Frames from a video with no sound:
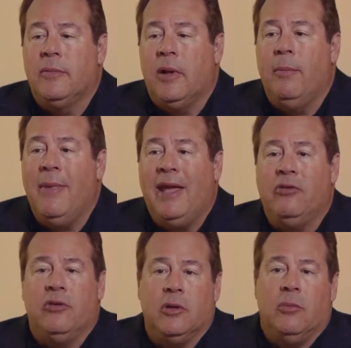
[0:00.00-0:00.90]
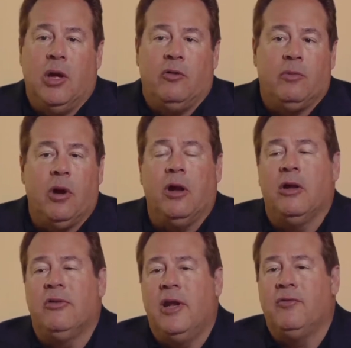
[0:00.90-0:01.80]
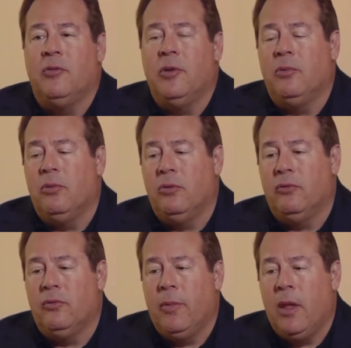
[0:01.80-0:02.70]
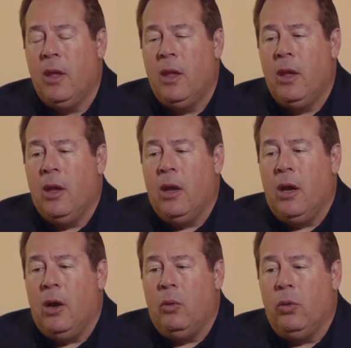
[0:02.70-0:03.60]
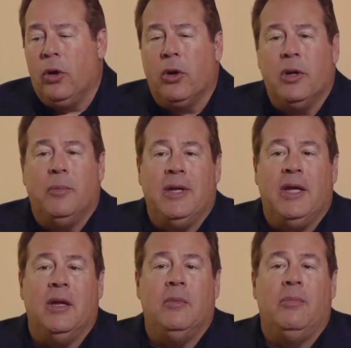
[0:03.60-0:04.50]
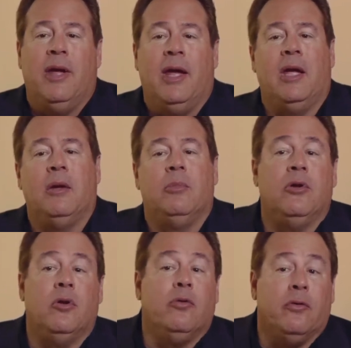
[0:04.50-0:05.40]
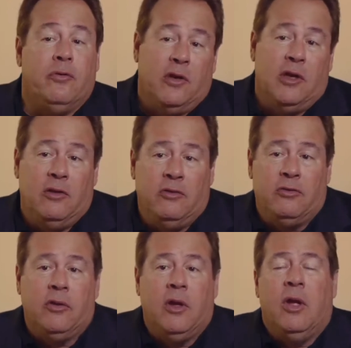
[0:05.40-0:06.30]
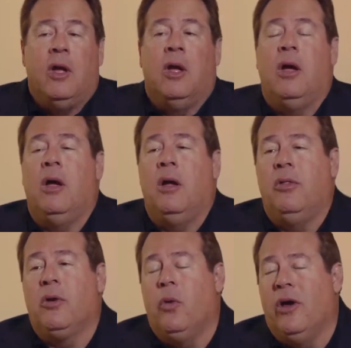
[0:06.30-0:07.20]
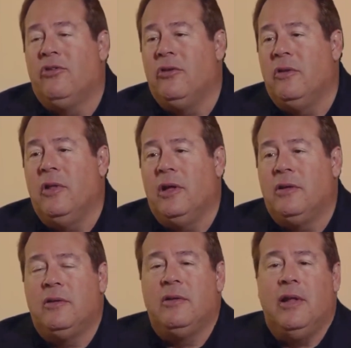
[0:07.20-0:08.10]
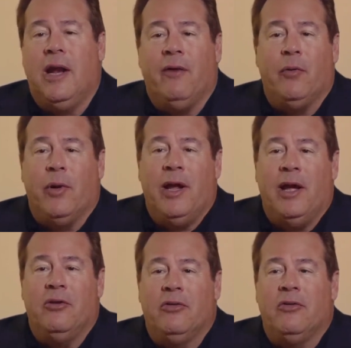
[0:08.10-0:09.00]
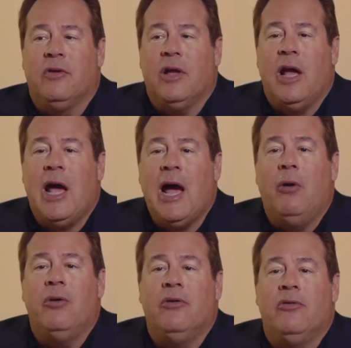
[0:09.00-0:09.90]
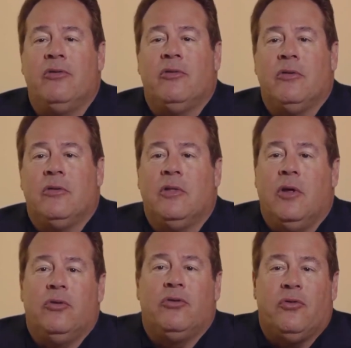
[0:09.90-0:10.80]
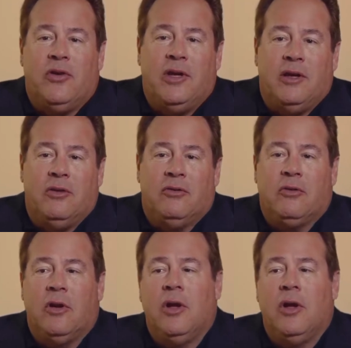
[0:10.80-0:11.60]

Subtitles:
amazing amount of products that have to be approved. We're going to begin paying PDUFA fees. The question that everyone has is, how is those fees